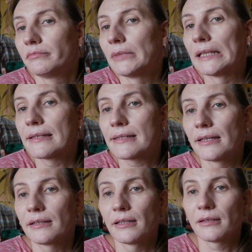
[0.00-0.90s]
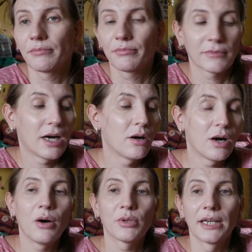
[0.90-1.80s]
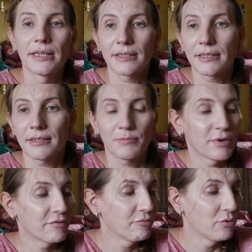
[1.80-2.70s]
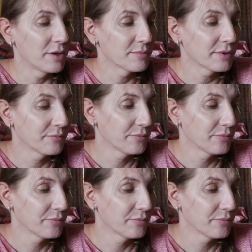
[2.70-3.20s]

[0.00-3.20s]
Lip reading: understand that how the lenses perform.